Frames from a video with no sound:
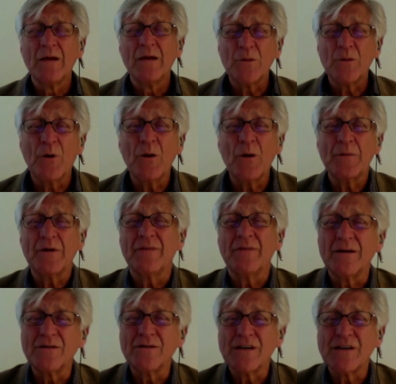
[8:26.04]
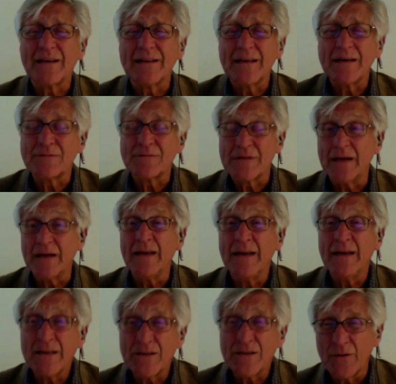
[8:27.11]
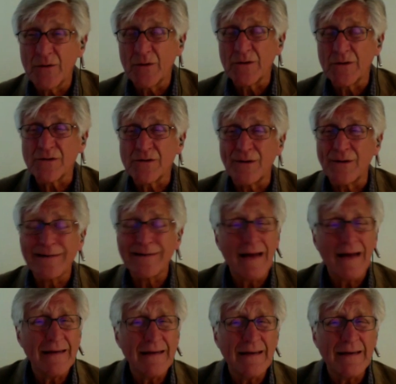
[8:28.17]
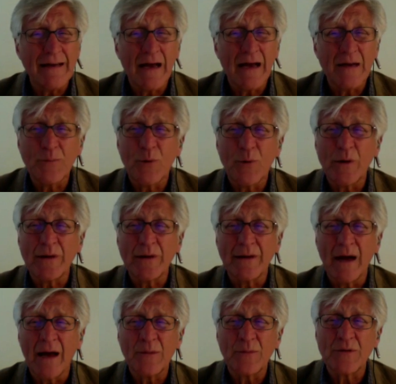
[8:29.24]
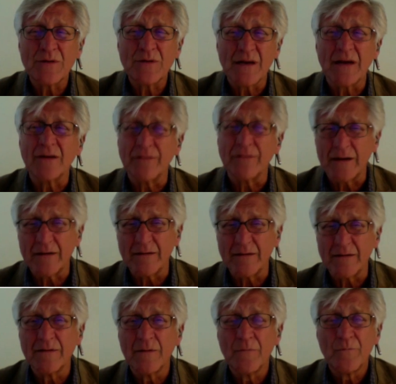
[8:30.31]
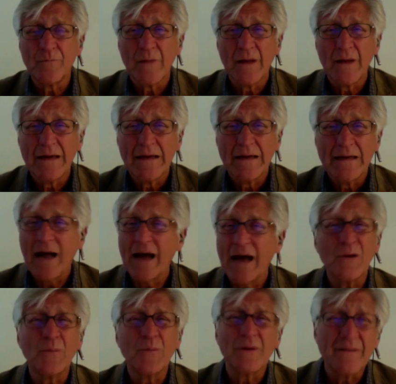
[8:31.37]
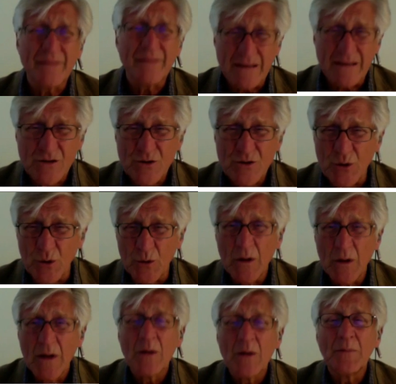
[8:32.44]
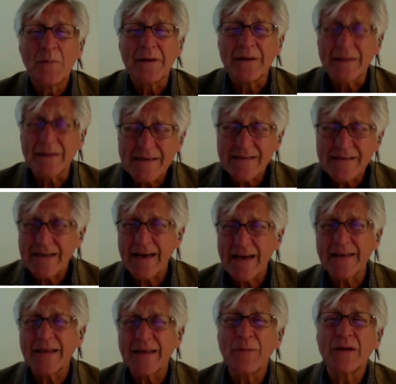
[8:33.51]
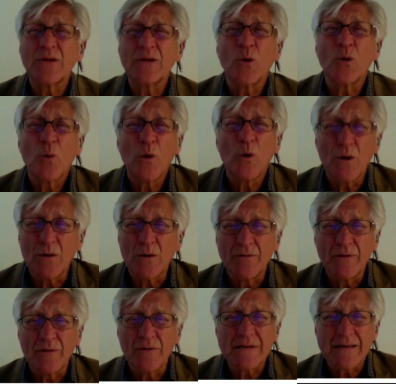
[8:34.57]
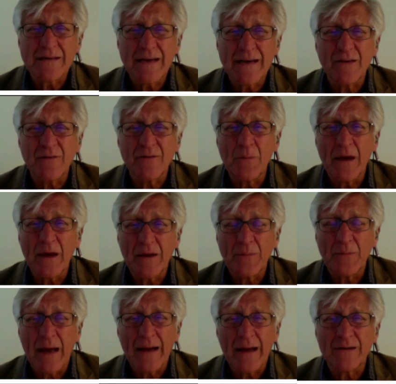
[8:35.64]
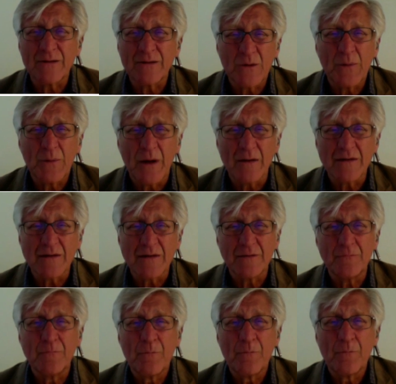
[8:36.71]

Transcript: Department of Energy claims that its filters are 99.9% percent effective. I don't believe that's true, but let's take them at their word for the sake of a mathematical comparison.